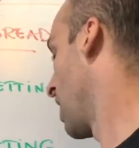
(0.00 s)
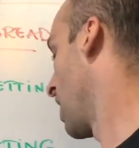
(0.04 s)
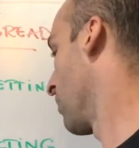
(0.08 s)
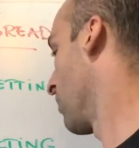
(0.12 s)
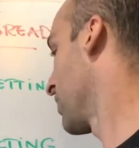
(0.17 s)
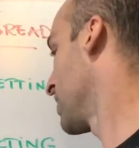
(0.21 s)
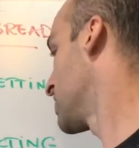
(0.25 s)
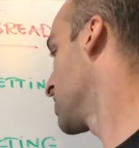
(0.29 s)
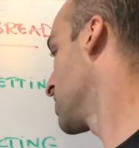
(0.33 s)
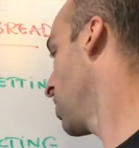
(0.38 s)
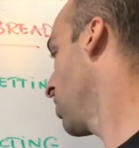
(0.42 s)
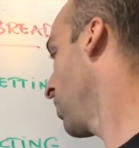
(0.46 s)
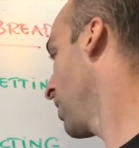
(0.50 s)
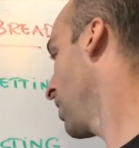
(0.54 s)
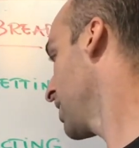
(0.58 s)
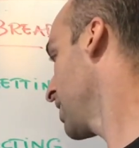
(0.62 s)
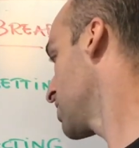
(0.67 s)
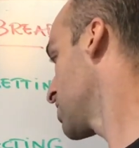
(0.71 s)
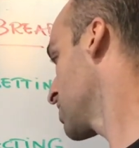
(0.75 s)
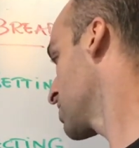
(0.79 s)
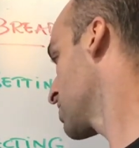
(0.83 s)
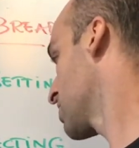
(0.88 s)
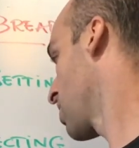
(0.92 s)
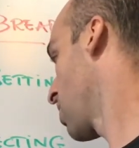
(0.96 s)
And we don't wanna
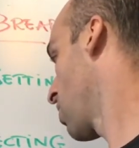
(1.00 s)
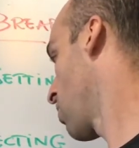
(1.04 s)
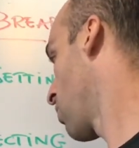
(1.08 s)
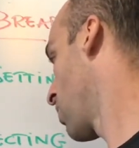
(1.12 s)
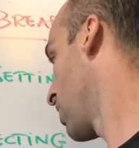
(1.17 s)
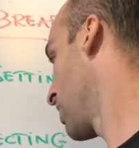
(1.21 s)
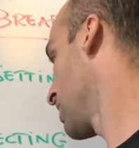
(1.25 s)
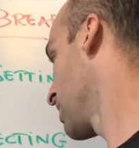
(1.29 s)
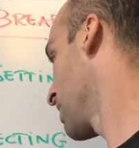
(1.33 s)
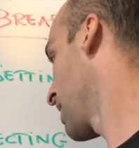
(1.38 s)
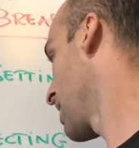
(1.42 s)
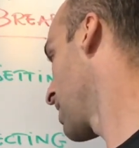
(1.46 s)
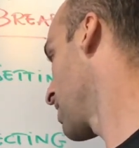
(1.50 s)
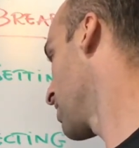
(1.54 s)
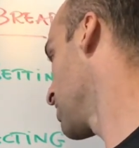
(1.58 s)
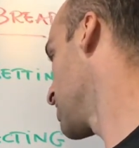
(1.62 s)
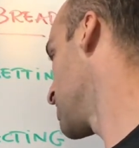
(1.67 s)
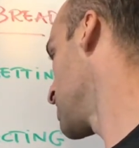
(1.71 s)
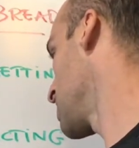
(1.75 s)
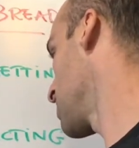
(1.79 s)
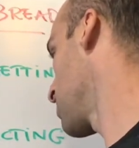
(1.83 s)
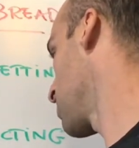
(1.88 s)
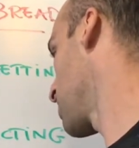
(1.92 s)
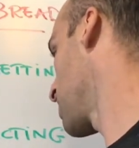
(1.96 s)
just go one layer
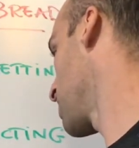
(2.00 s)
deep